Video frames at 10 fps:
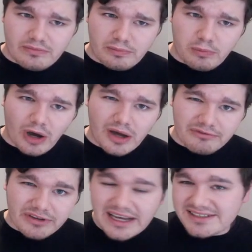what
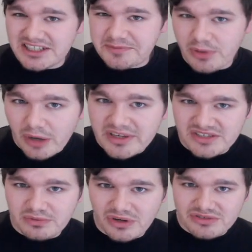Fnatic's
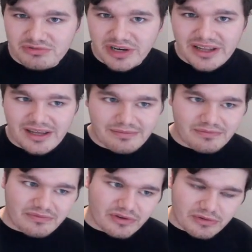promise was really
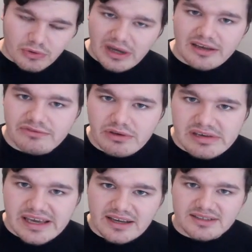for quite a few
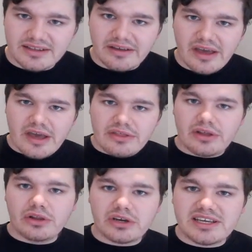years, that
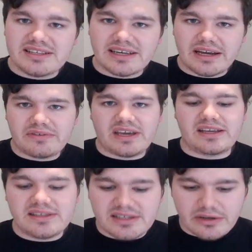they're looking to kind of
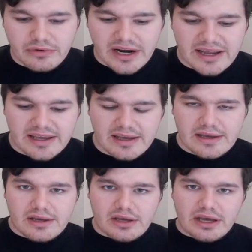integrate
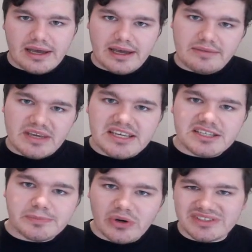
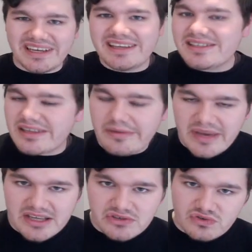esports into the
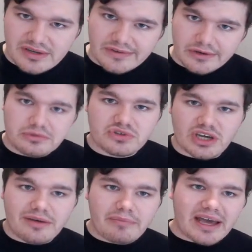mainstream culture,
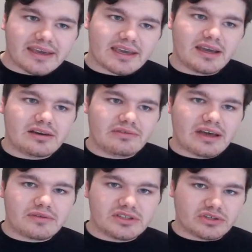and by kind of
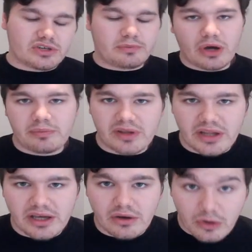having such a
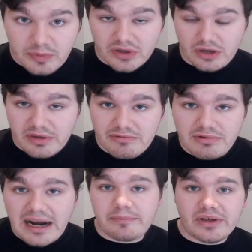popular up-and-coming
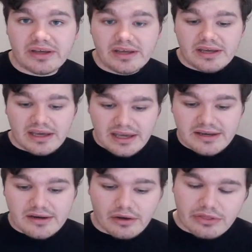rapper
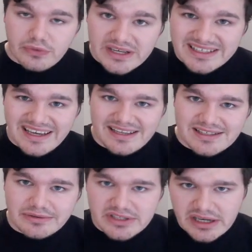in Not3s
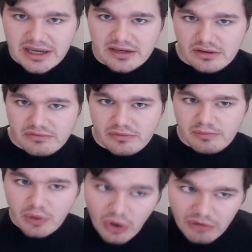into its kind of
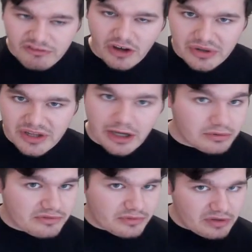
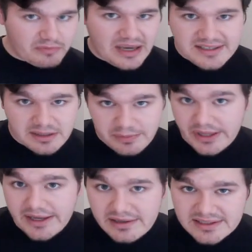portfolio of basically
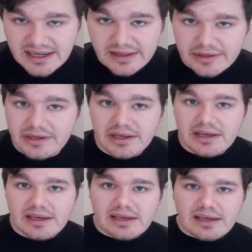playing talent,
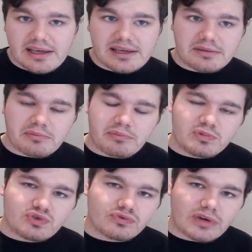
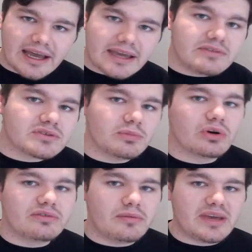it drives
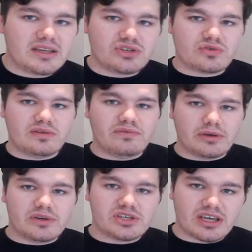more of a mainstream
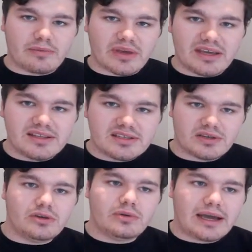viewership
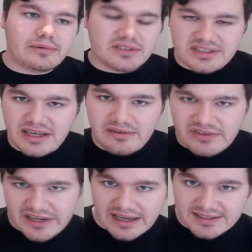into, I would say,
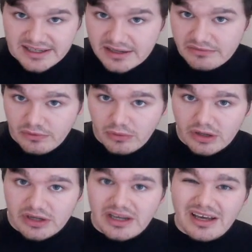Fnatic for
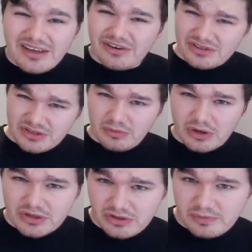one, and also
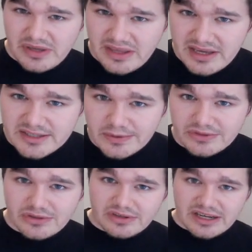what could be the
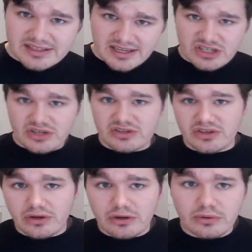esports organisation as a
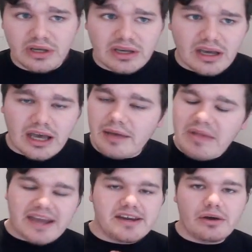whole.
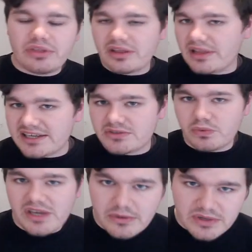I know that last
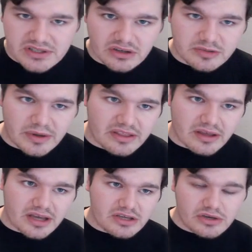week we talked about the